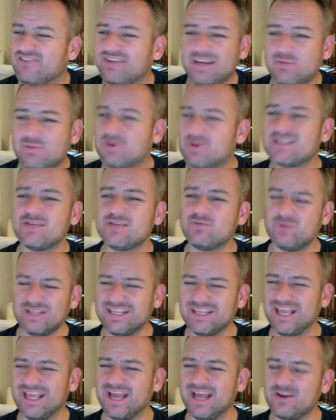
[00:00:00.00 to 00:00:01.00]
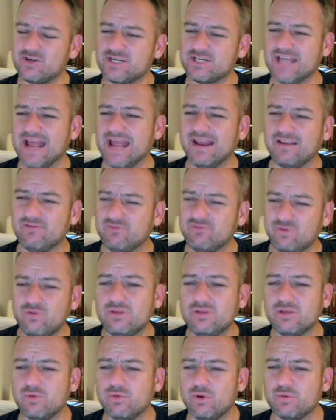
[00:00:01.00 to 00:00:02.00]
and he wasn't really understanding
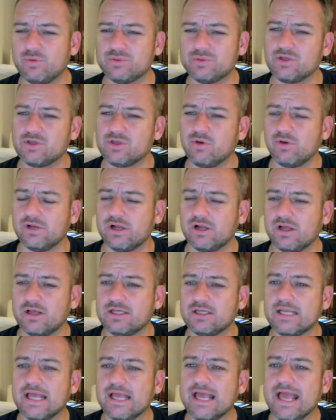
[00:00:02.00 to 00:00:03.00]
fully what was going on.